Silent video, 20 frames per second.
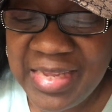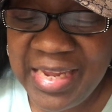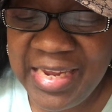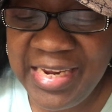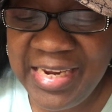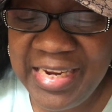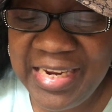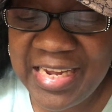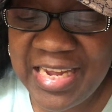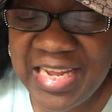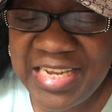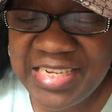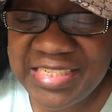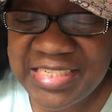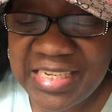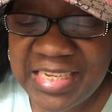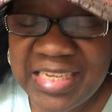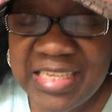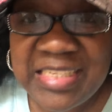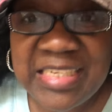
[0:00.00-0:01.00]
And
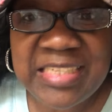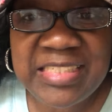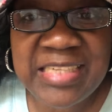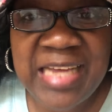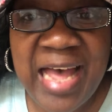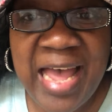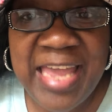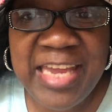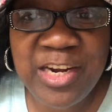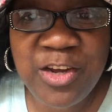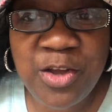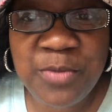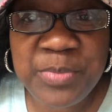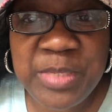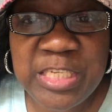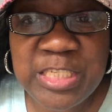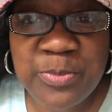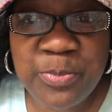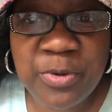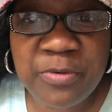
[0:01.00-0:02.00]
the title of
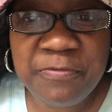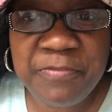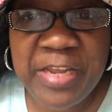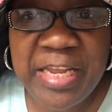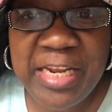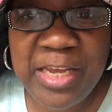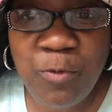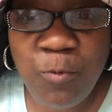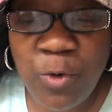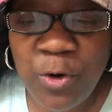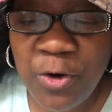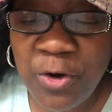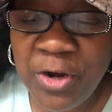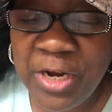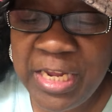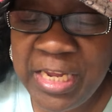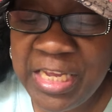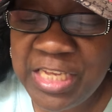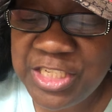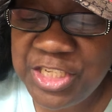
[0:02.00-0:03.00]
this prophetic
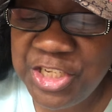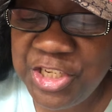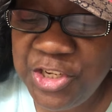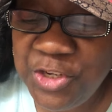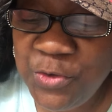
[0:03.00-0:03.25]
word is,